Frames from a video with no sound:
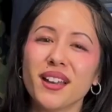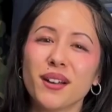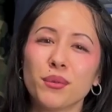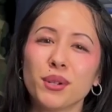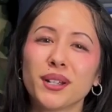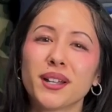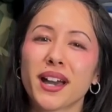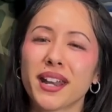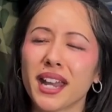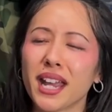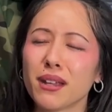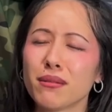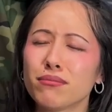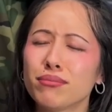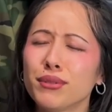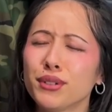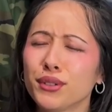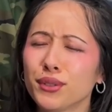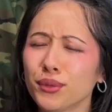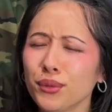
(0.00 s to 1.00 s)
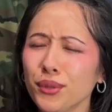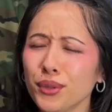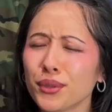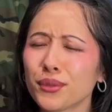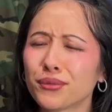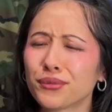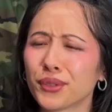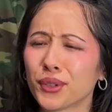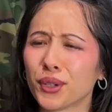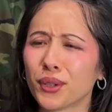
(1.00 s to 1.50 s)
We got a
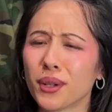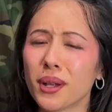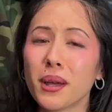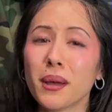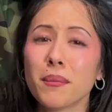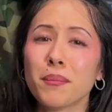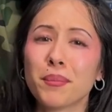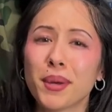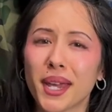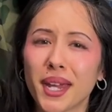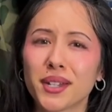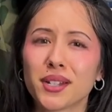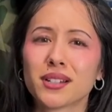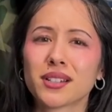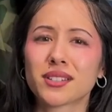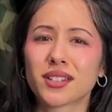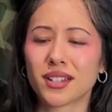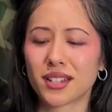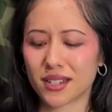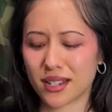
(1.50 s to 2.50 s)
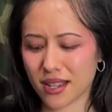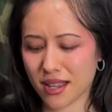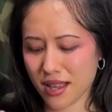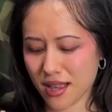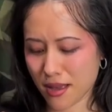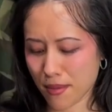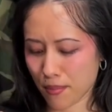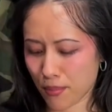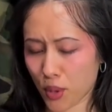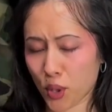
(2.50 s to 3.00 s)
beautiful Pendleton
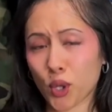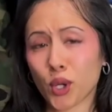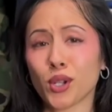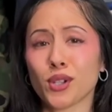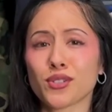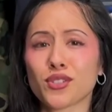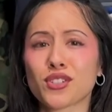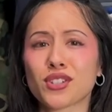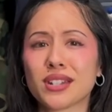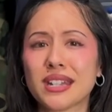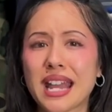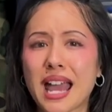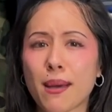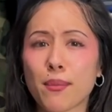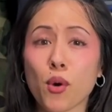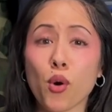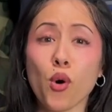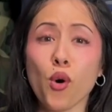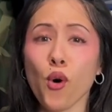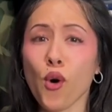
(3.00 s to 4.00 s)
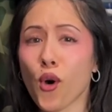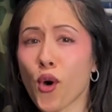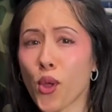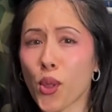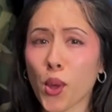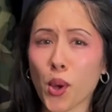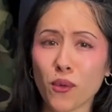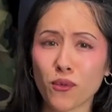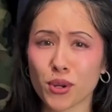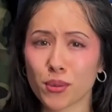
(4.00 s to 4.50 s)
pearl snap
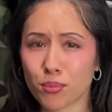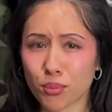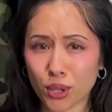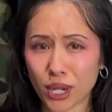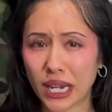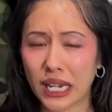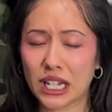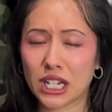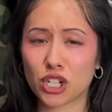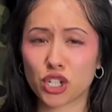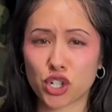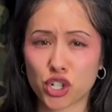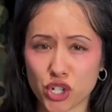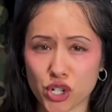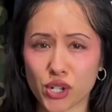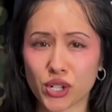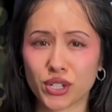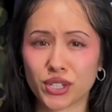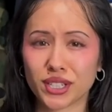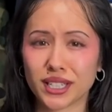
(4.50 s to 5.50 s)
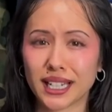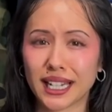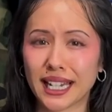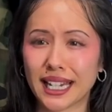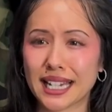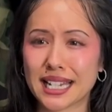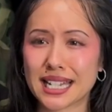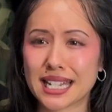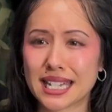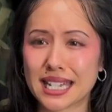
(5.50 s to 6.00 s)
all over print shirt,
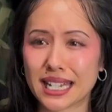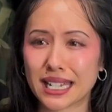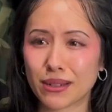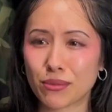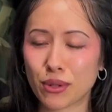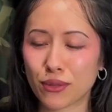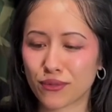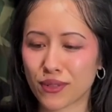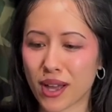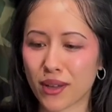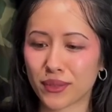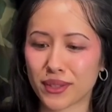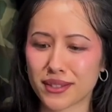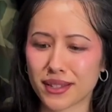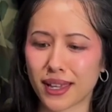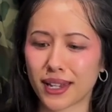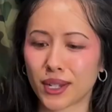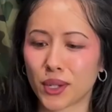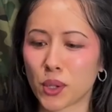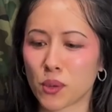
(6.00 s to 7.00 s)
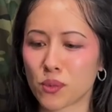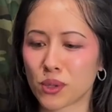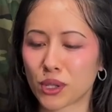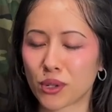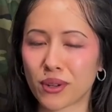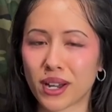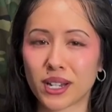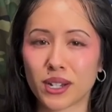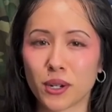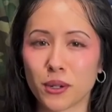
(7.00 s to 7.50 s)
and we found this at a Goodwill
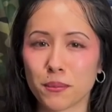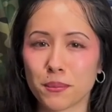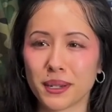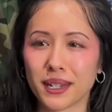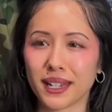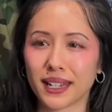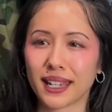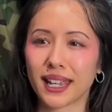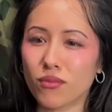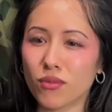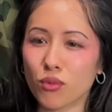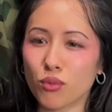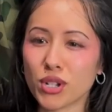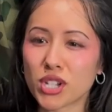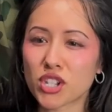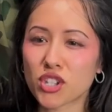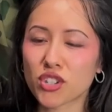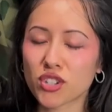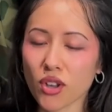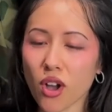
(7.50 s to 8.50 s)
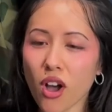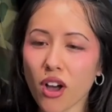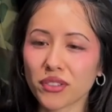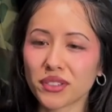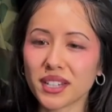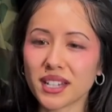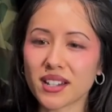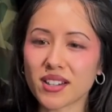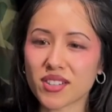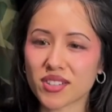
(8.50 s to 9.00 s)
grand opening. We saw
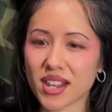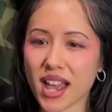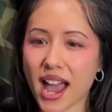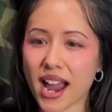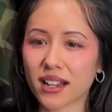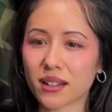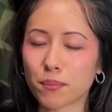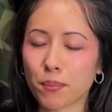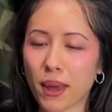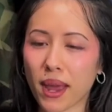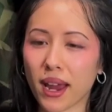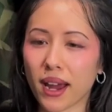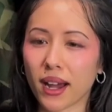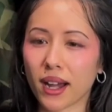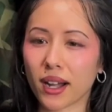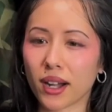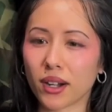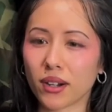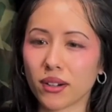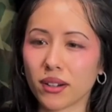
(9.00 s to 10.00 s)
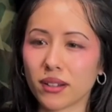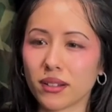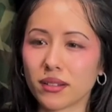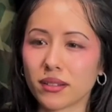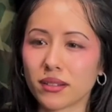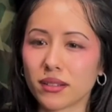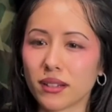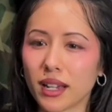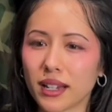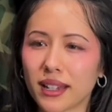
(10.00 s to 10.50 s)
the exact pair,
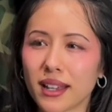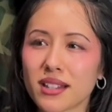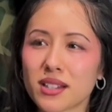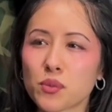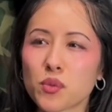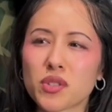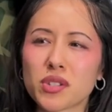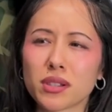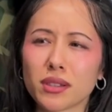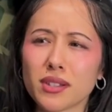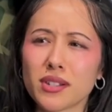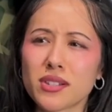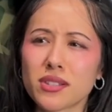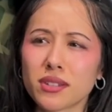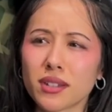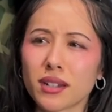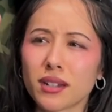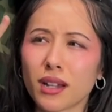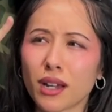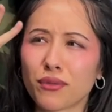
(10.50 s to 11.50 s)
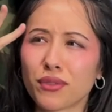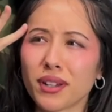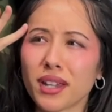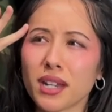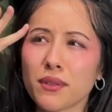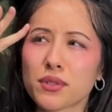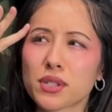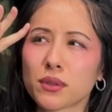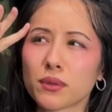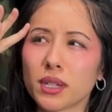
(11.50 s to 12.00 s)
I guess it was listed. I forget
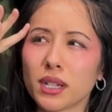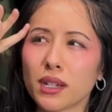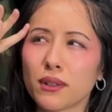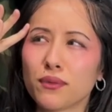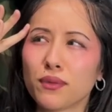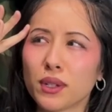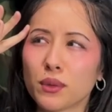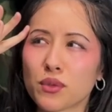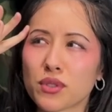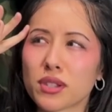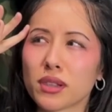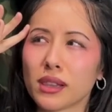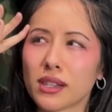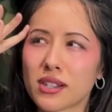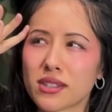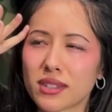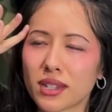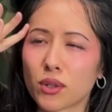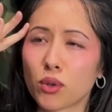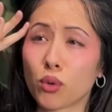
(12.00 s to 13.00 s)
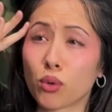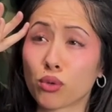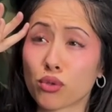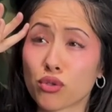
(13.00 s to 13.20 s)
if it was listed or